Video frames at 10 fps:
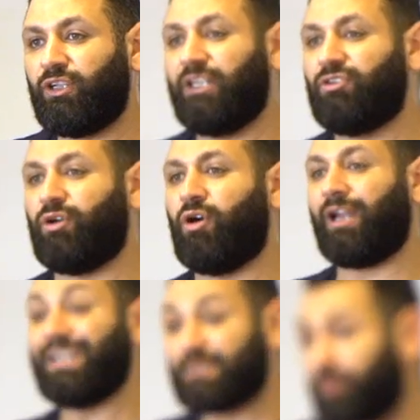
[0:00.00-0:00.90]
you need your
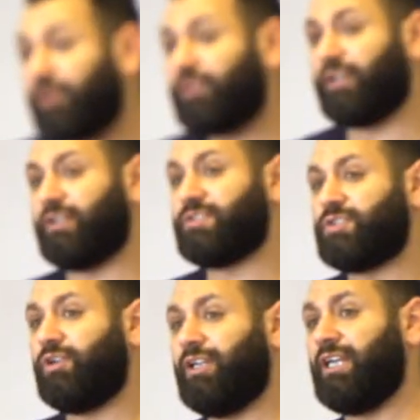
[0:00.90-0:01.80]
experience,
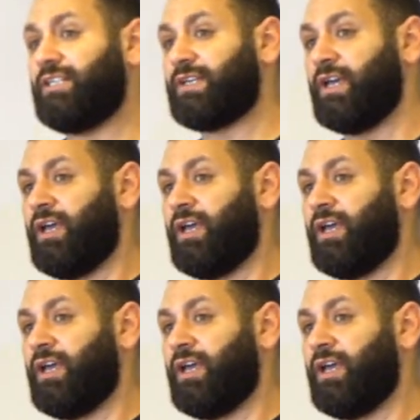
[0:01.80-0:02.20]
you need